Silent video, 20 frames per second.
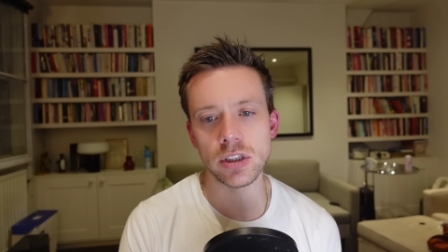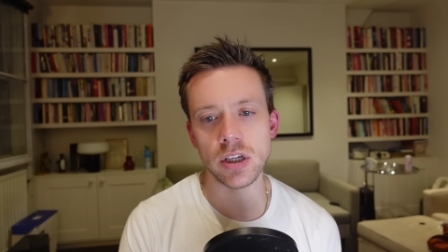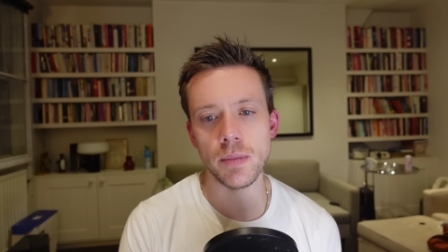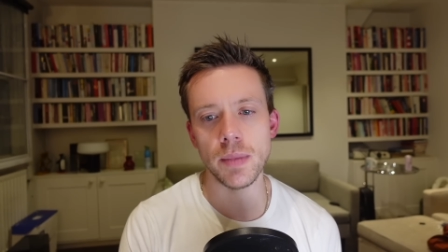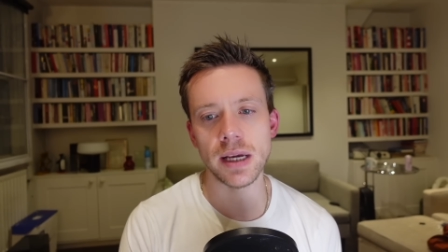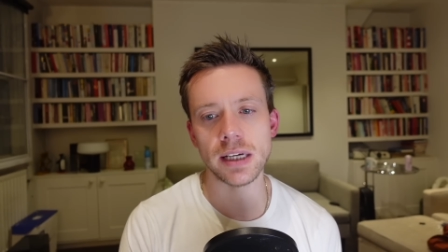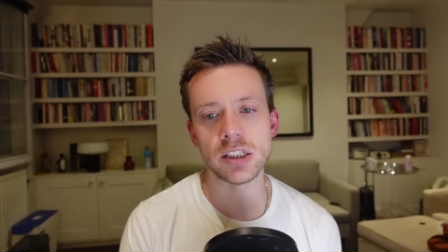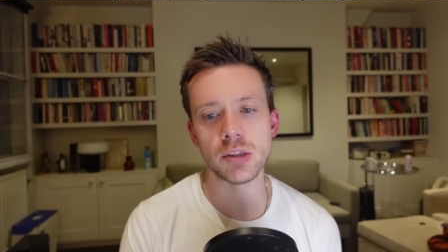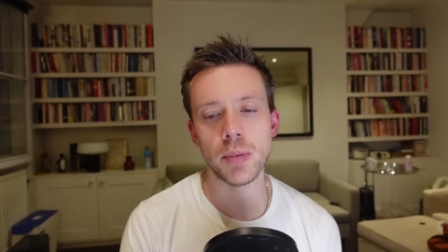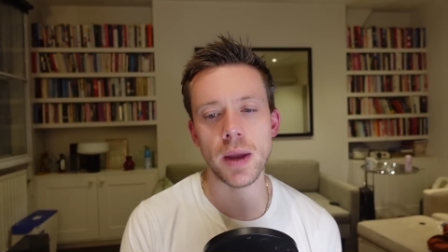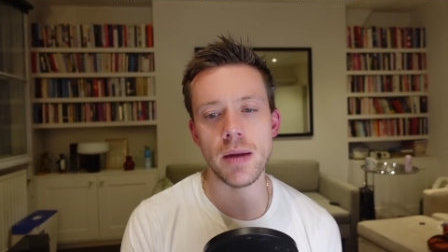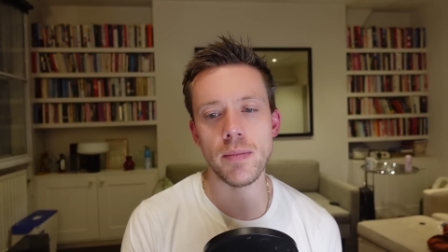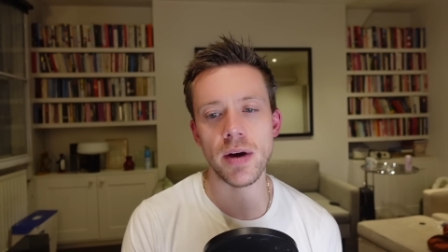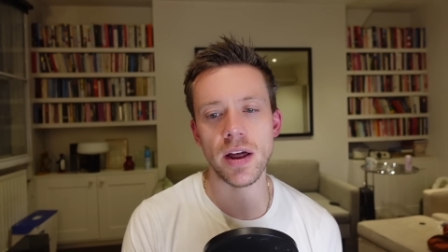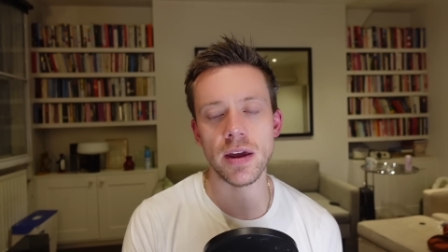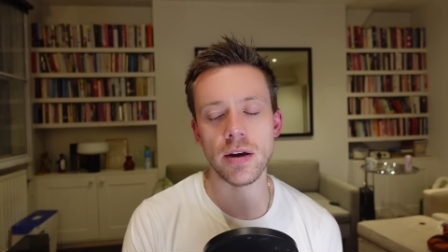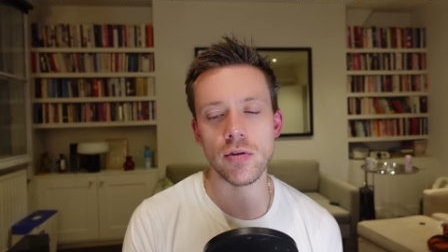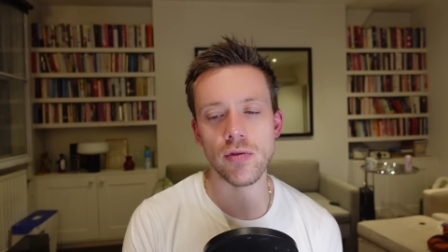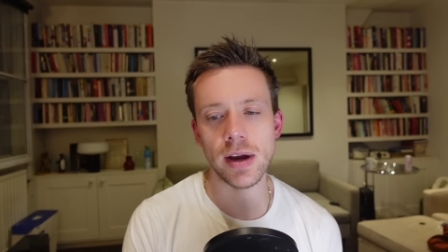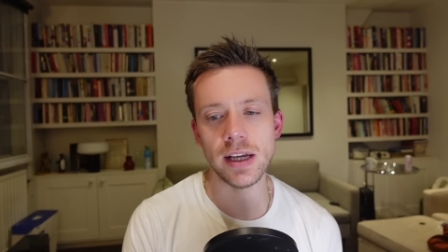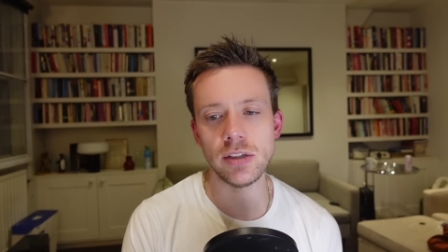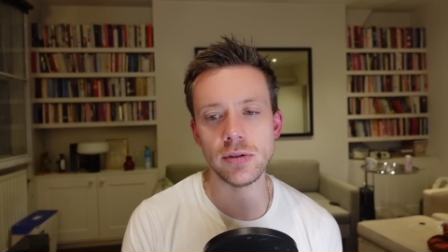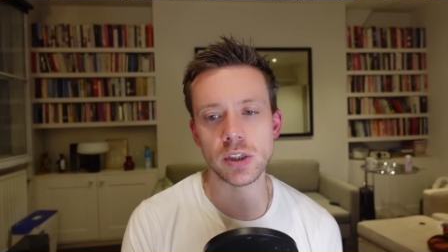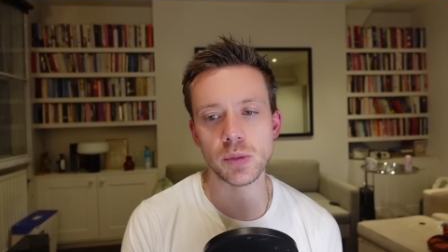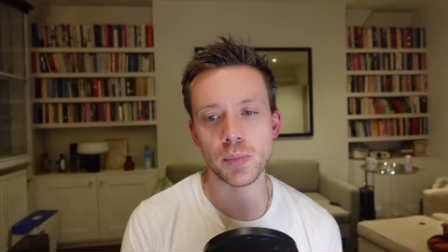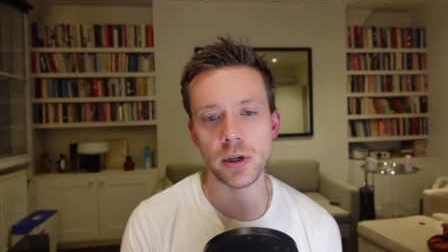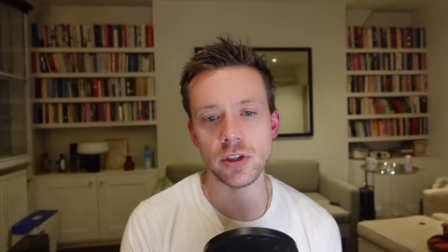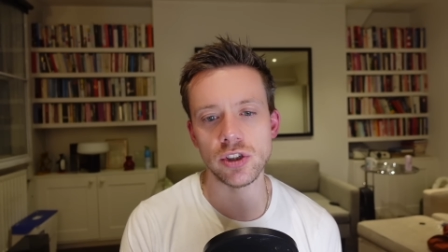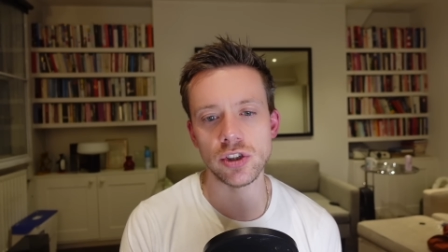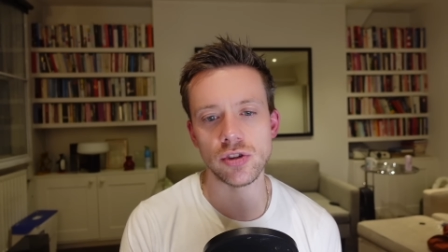can be explained by their greater
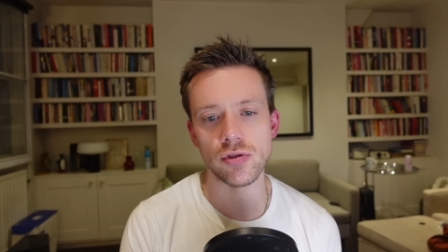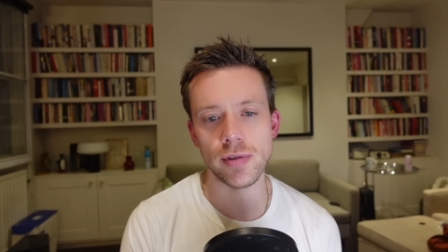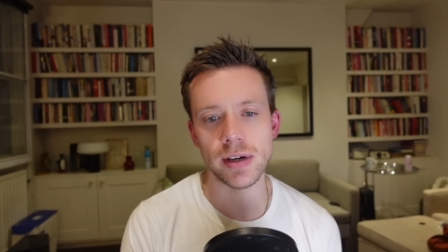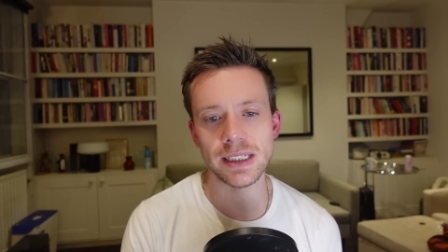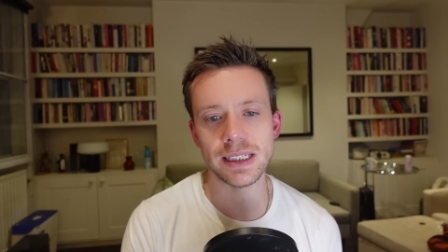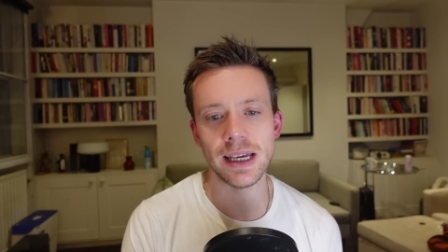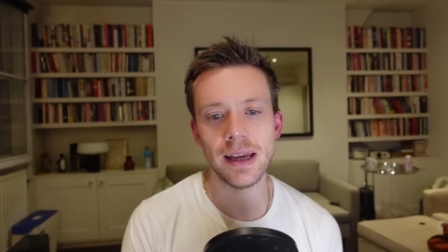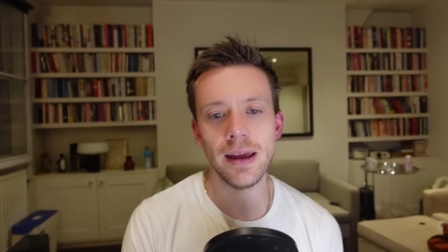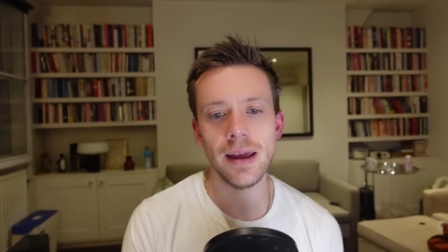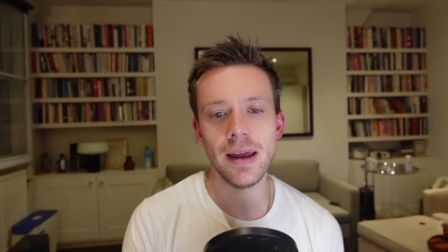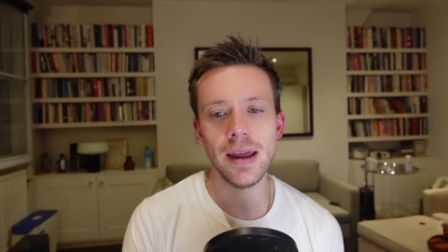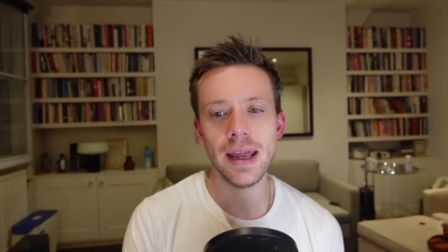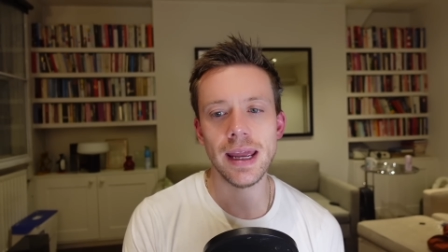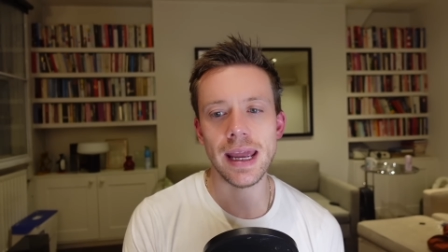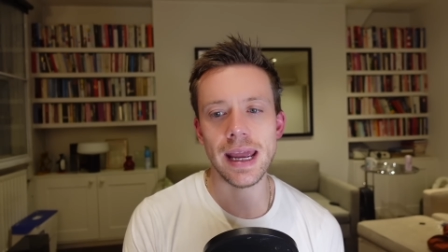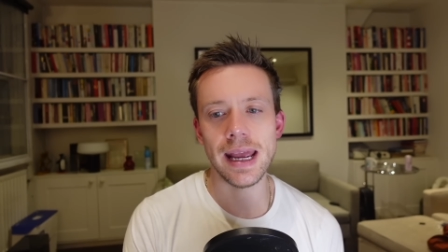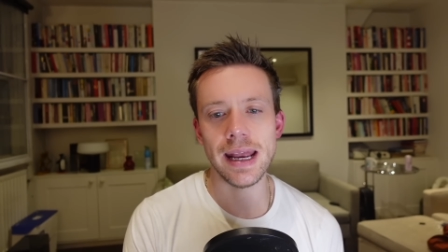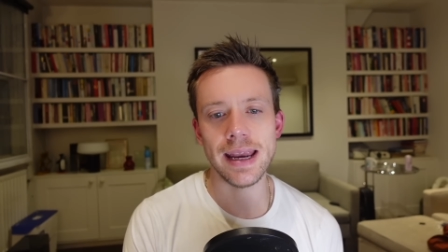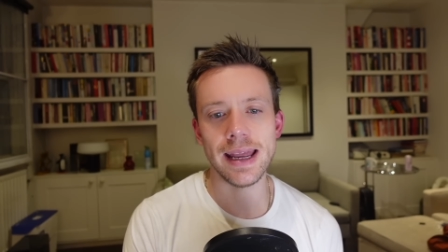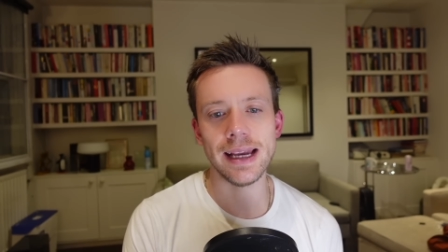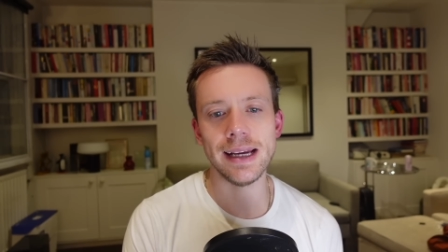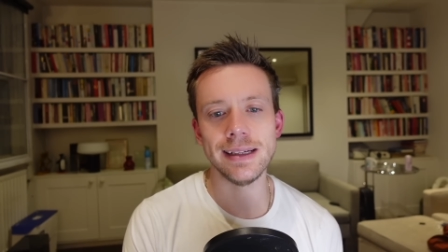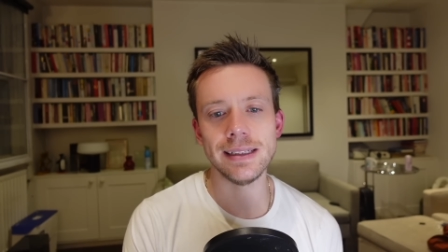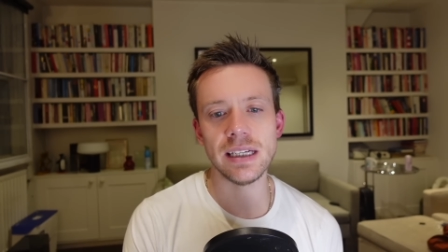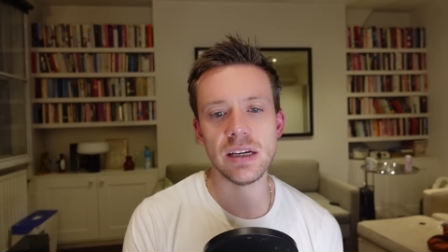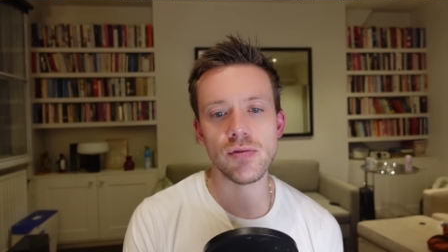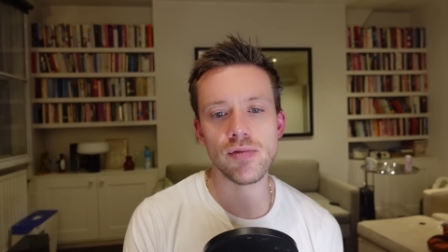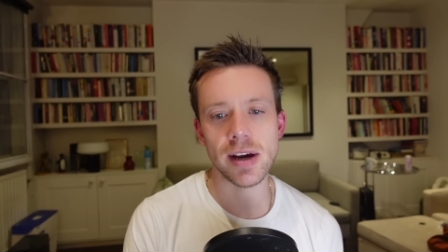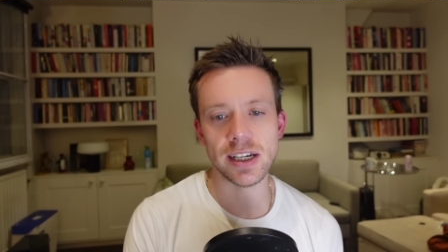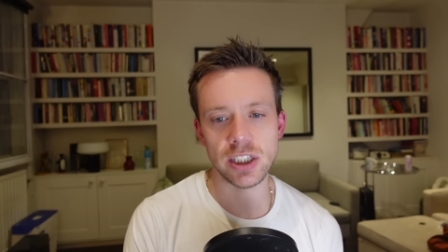exposure to risk in,
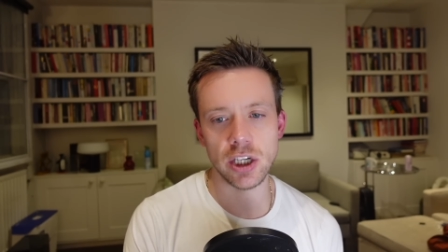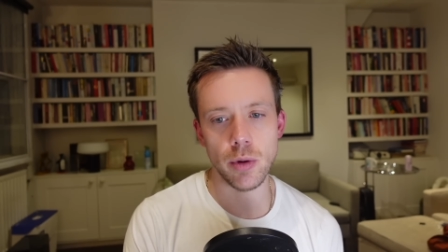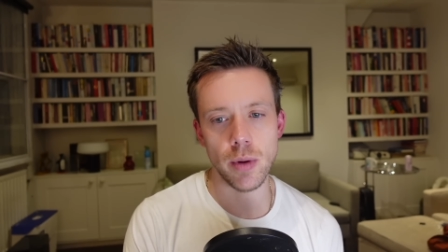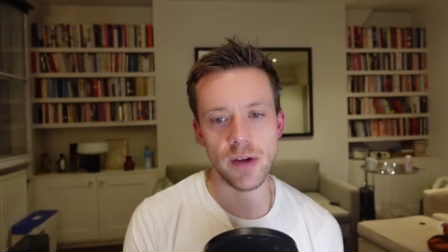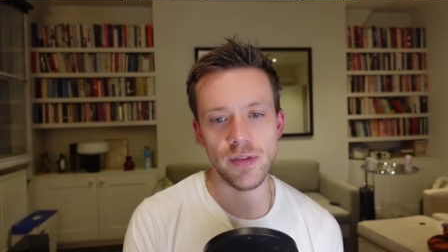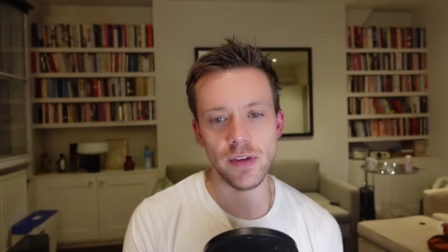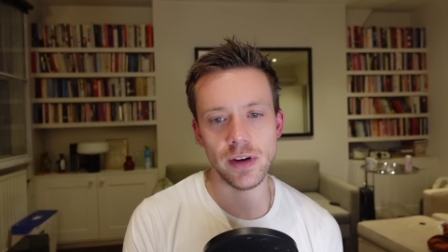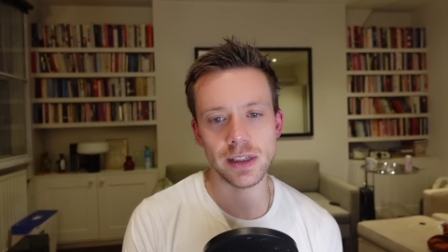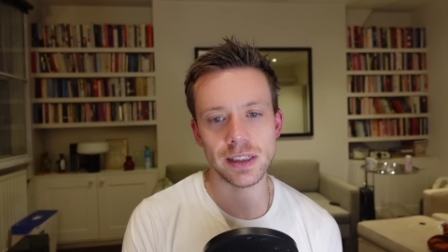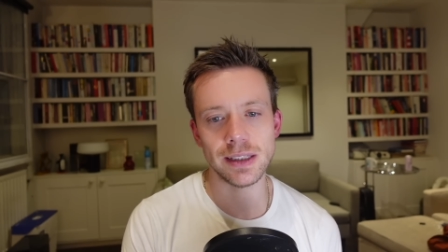e.g., rescue efforts.